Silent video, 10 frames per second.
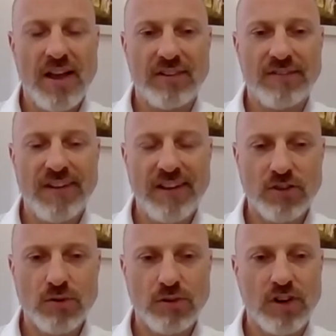it's the
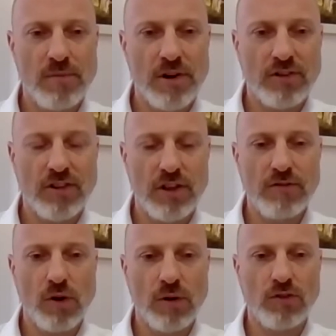fiscal stimulus that
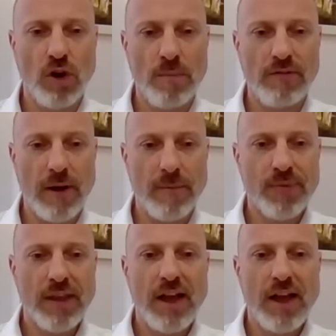you've got mm. on top of it.